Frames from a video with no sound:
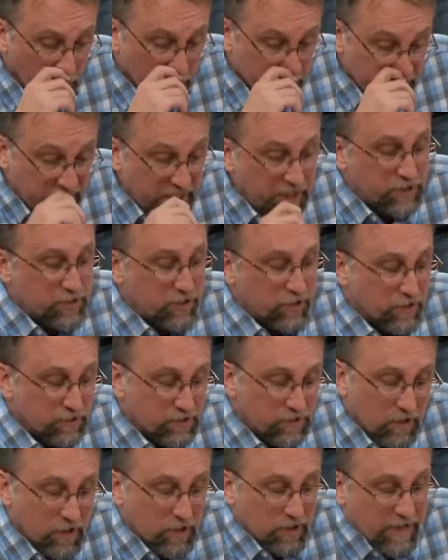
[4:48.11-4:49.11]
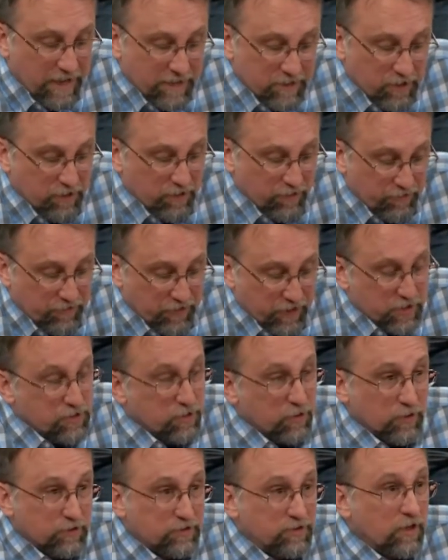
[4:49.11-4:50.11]
teachers, elected
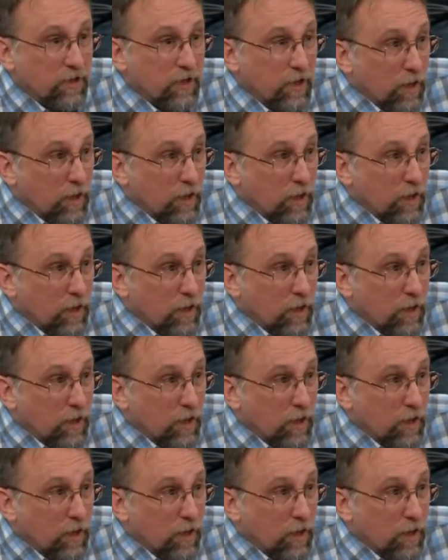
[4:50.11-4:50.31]
officials,